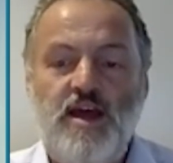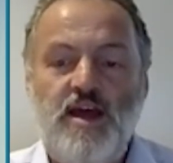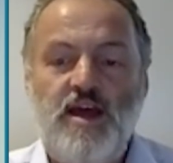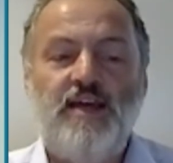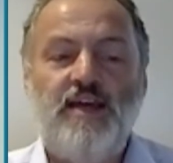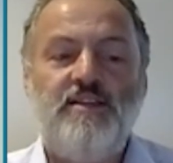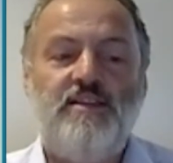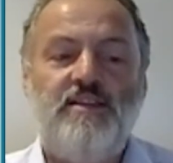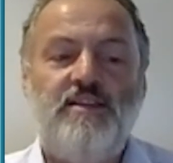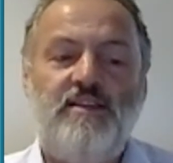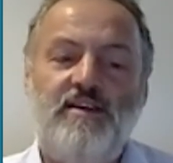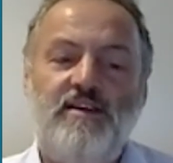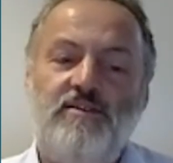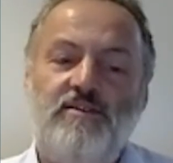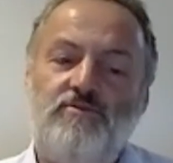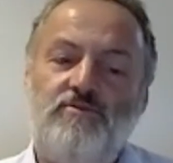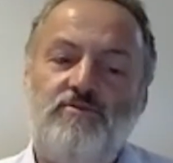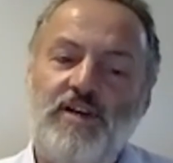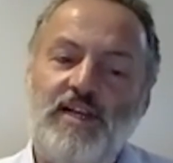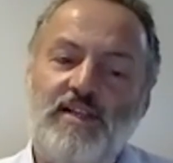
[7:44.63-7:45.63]
And
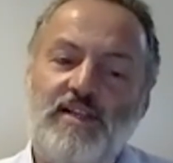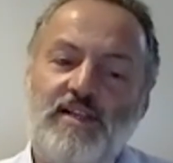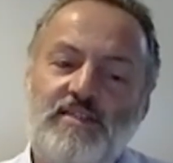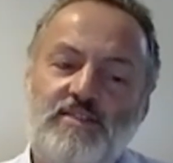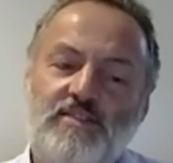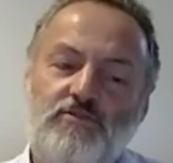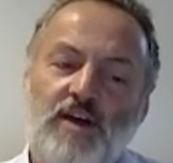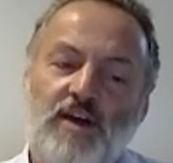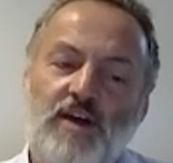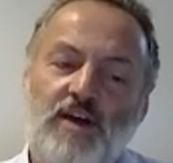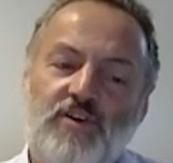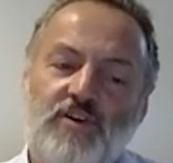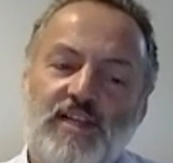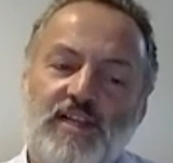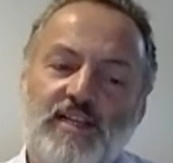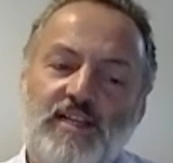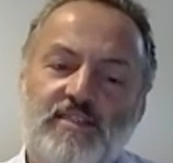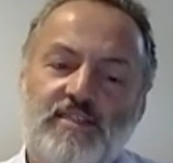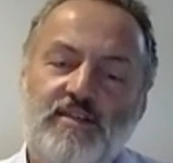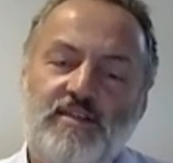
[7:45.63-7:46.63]
to have
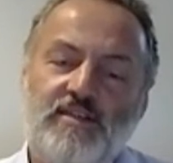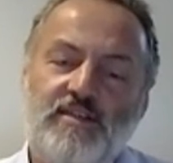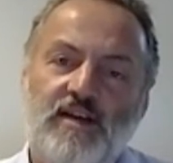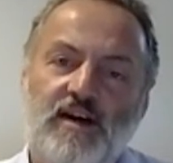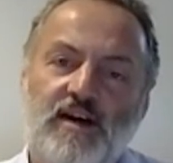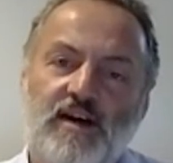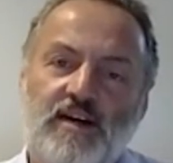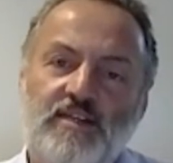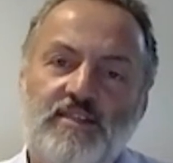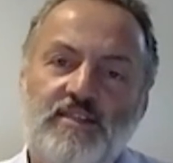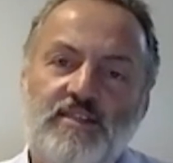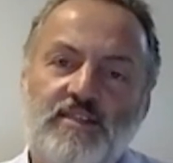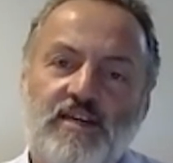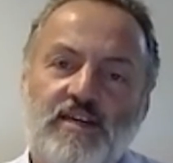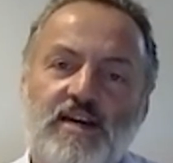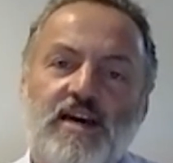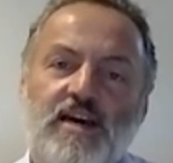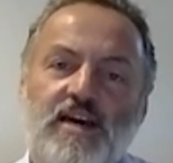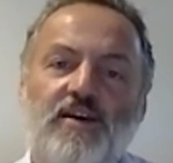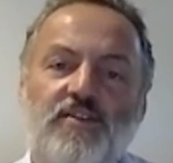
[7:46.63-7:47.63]
realistic targets,
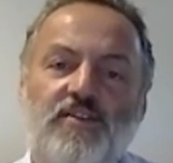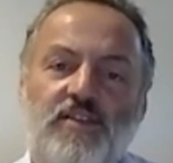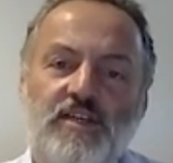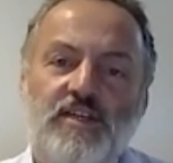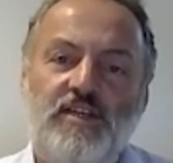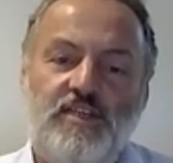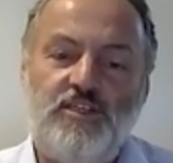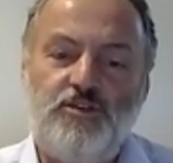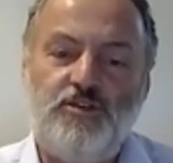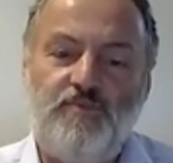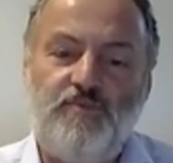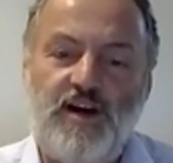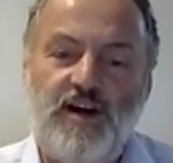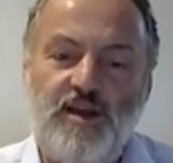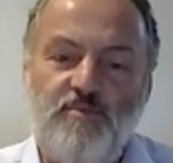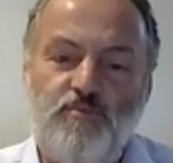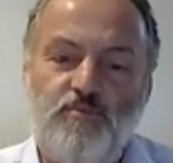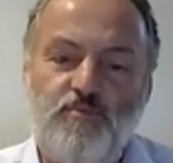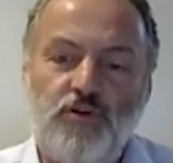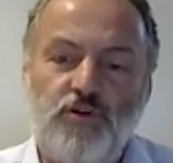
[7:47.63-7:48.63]
this is very
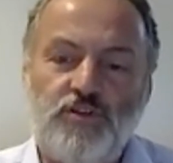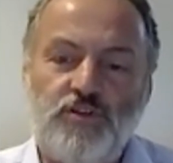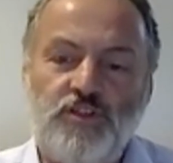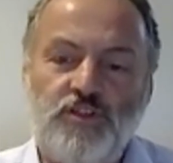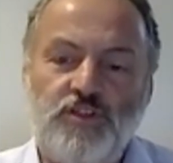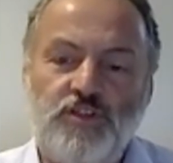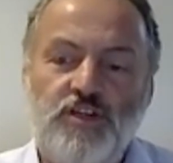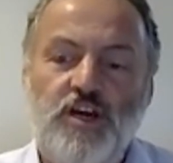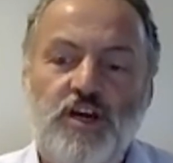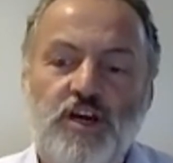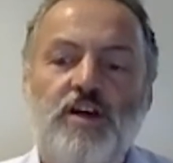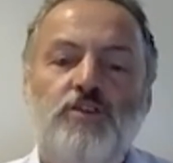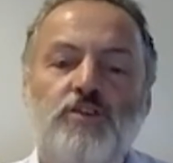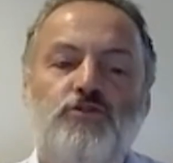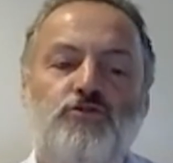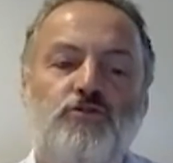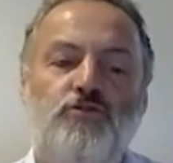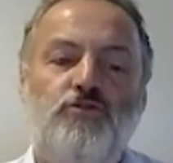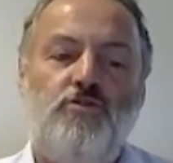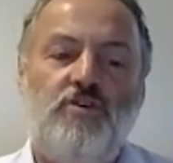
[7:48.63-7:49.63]
important
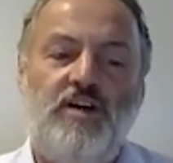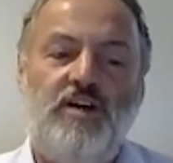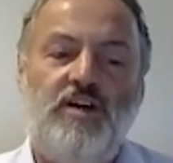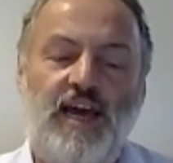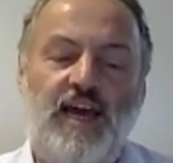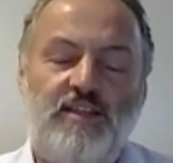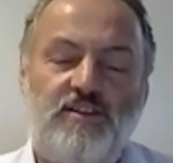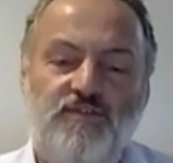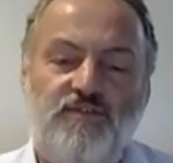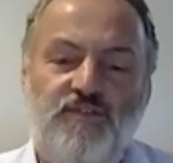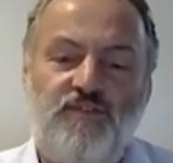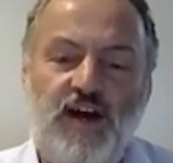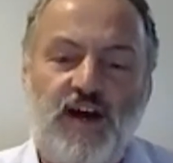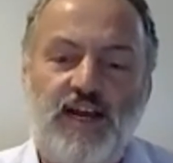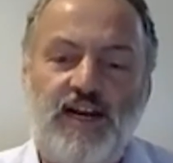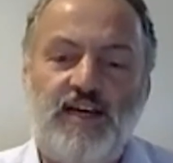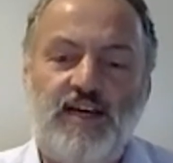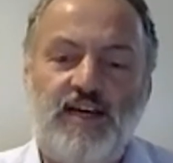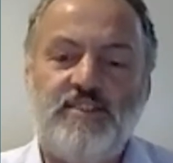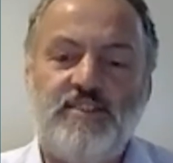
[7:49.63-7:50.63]
to get
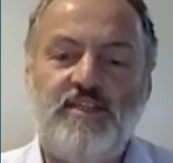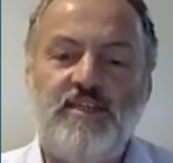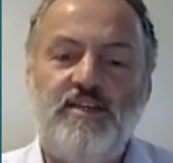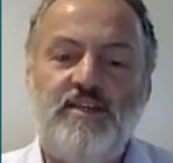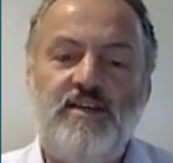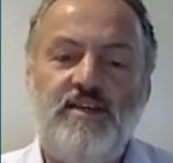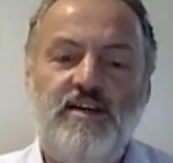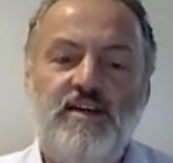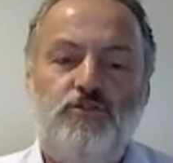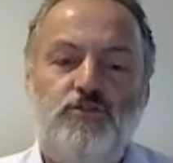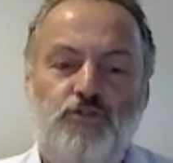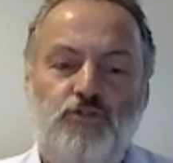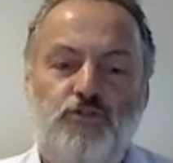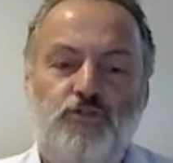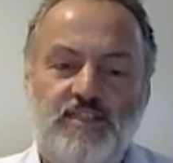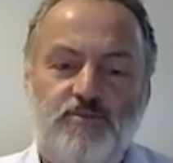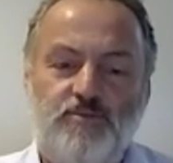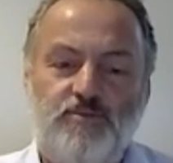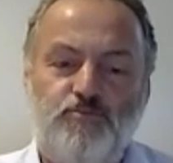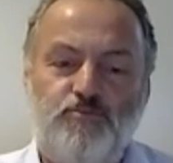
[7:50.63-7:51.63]
financing, to
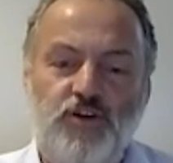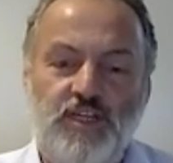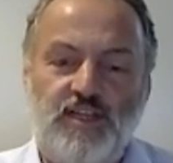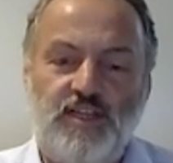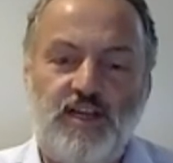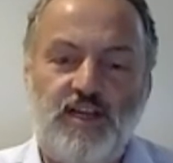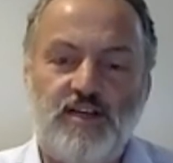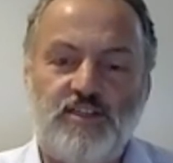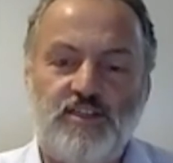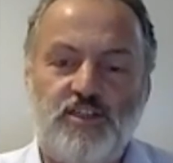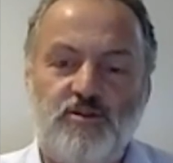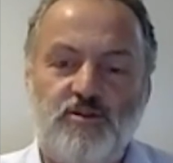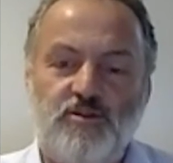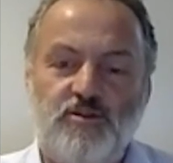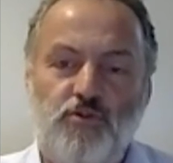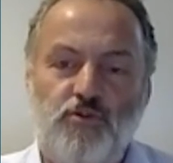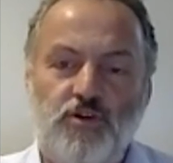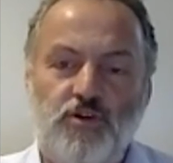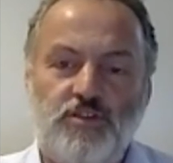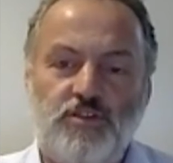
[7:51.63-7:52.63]
get political
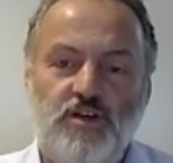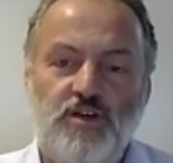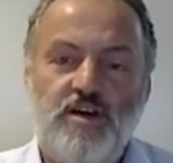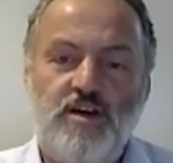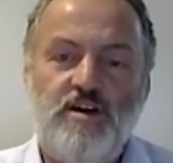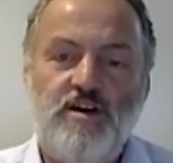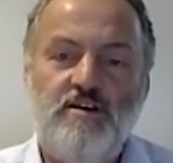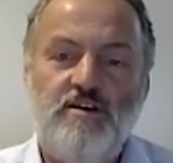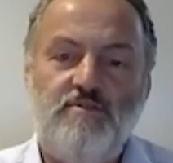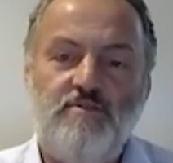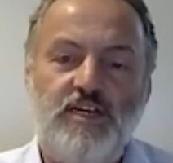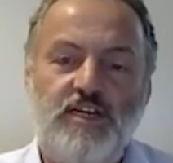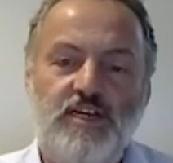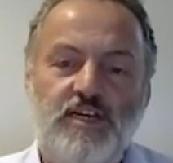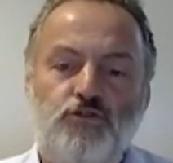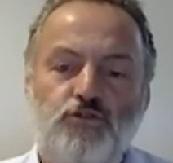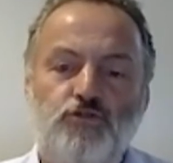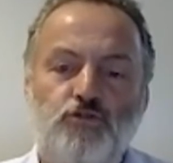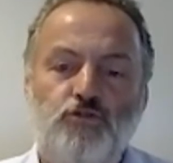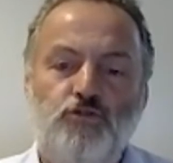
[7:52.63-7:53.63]
support. We need
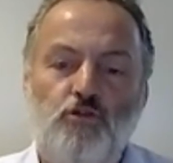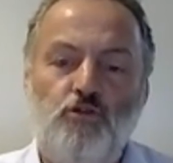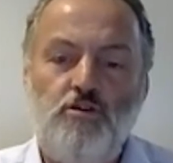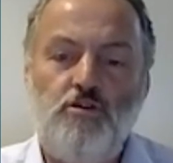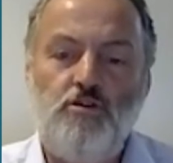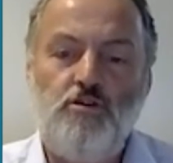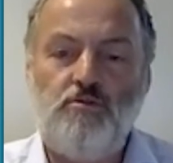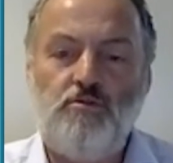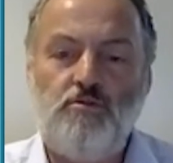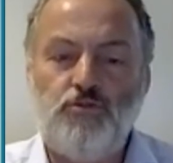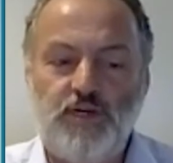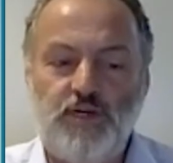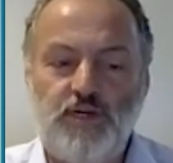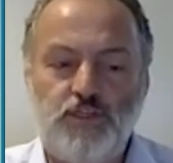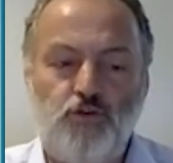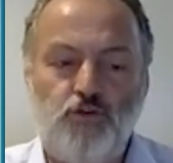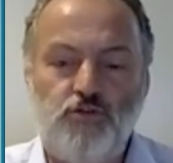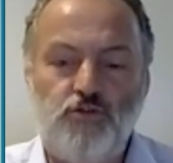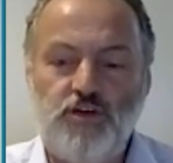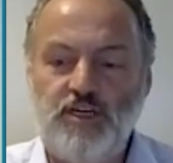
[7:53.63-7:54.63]
to know what we are
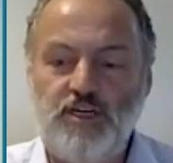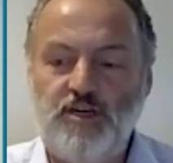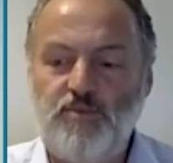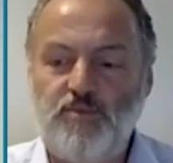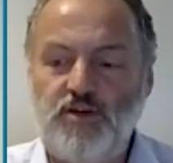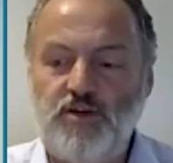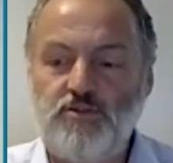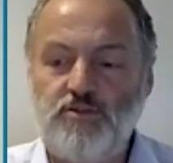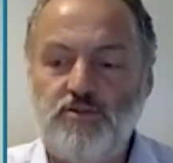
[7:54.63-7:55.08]
talking about.